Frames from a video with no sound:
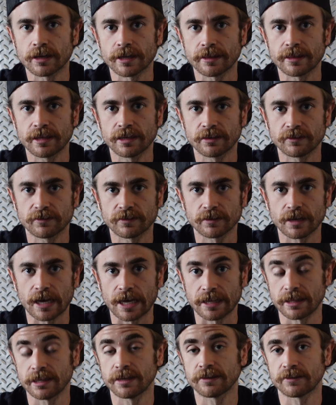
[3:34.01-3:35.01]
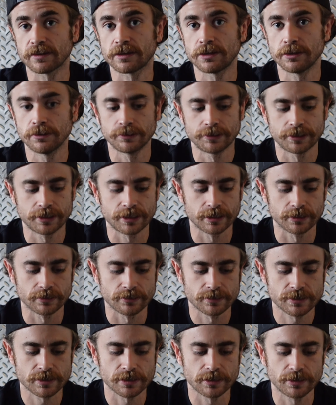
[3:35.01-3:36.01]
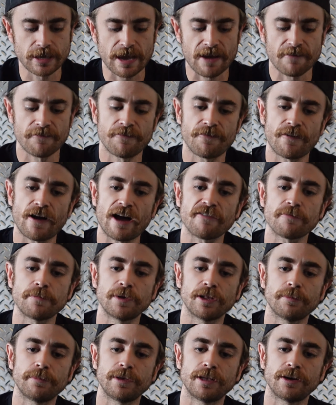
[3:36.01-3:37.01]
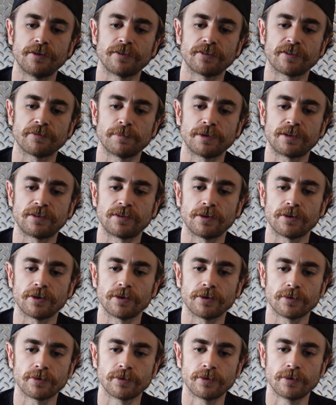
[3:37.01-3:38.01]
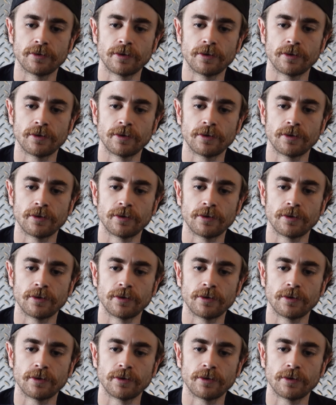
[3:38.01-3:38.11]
I think it's a huge deal. So you have 5mm of material